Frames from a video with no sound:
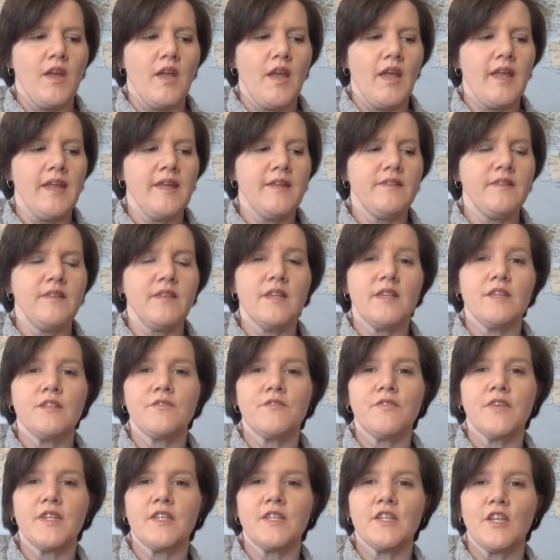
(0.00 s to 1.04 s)
in these
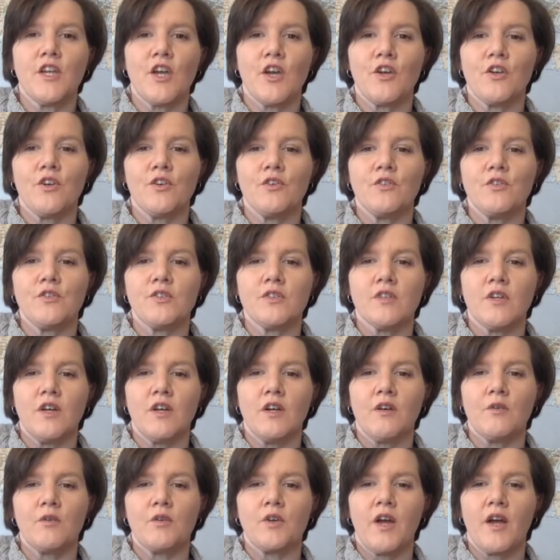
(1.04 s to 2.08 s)
videos
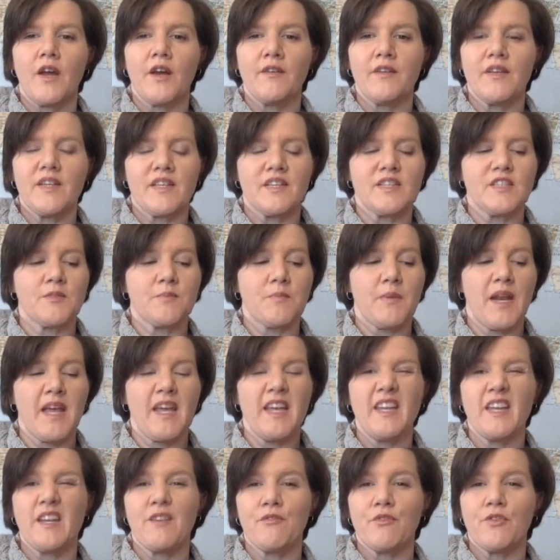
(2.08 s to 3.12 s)
I'll kind of
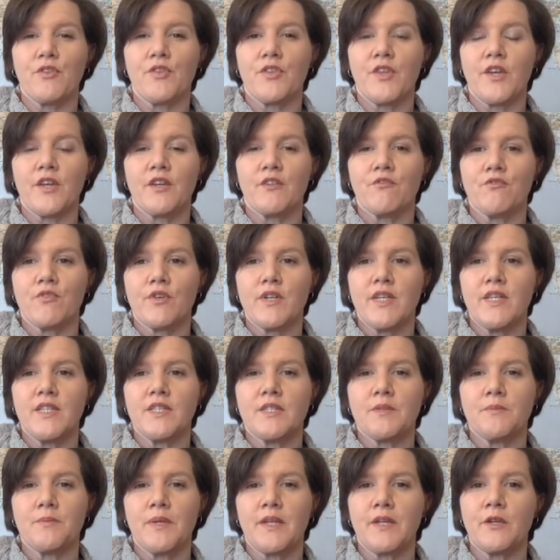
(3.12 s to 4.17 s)
explain everything
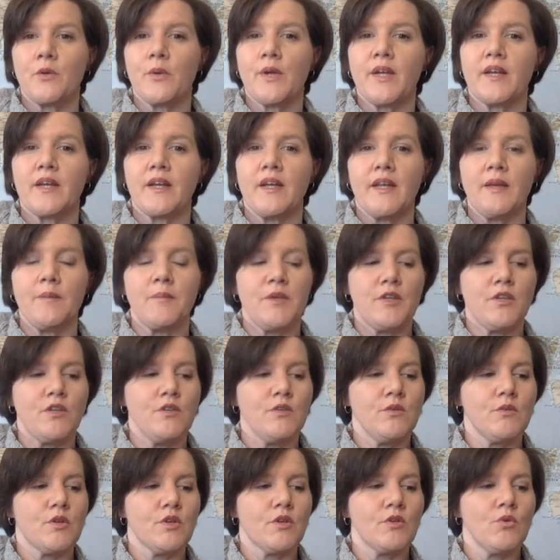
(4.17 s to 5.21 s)
reasonably quickly, but
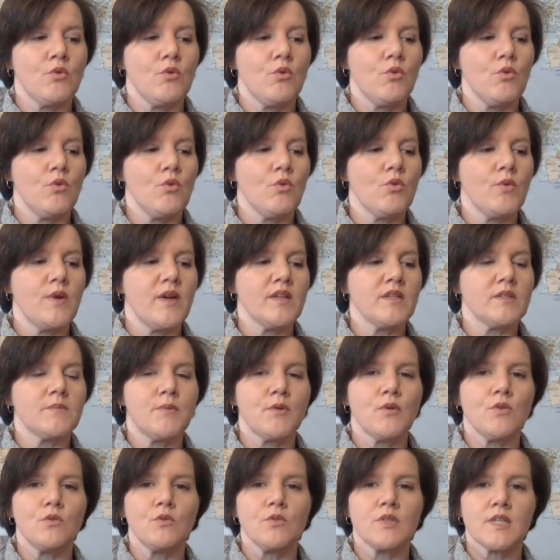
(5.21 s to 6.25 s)
you can always
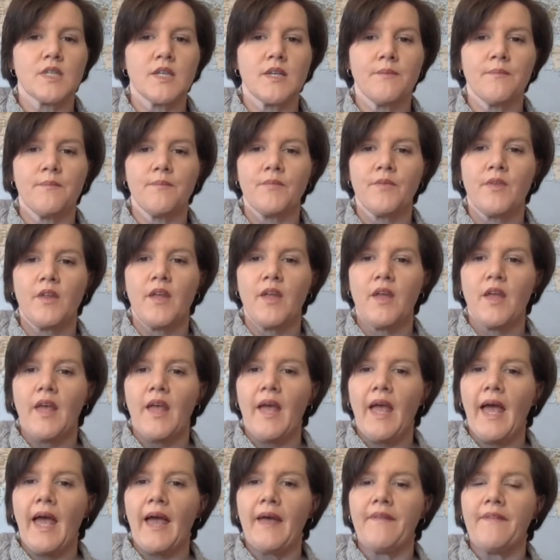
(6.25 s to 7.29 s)
pause it
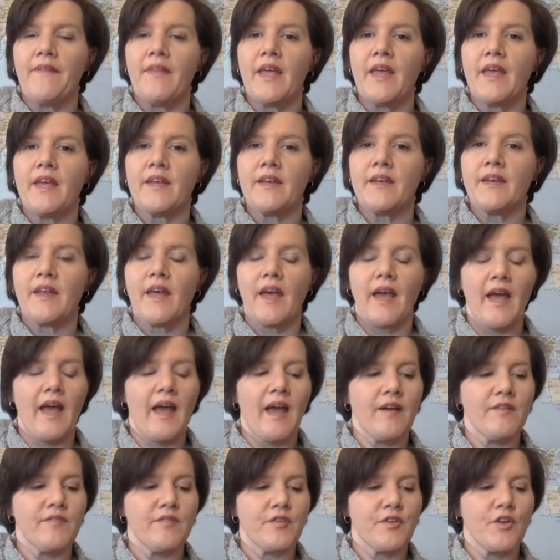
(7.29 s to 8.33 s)
and then
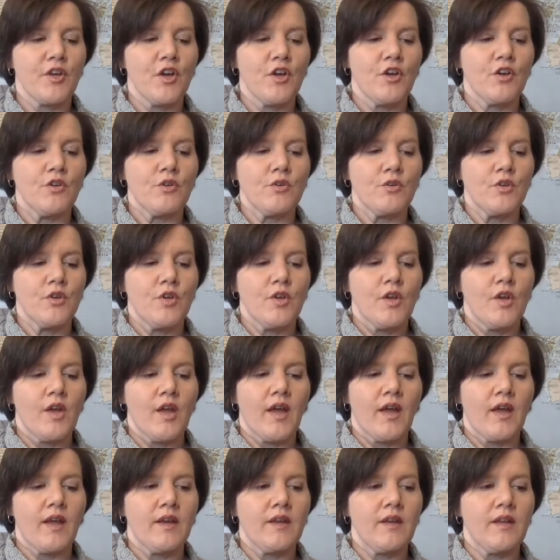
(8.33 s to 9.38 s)
have a go,
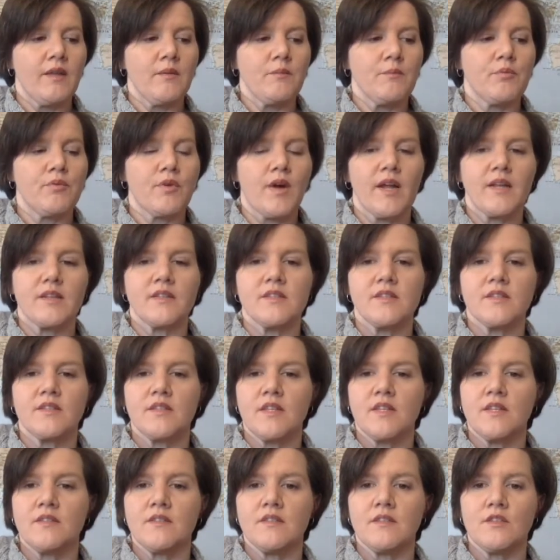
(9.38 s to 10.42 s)
and then practice
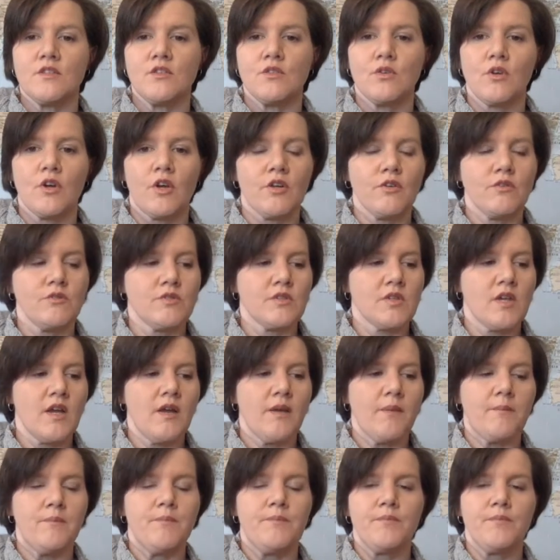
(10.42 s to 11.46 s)
these in your own time.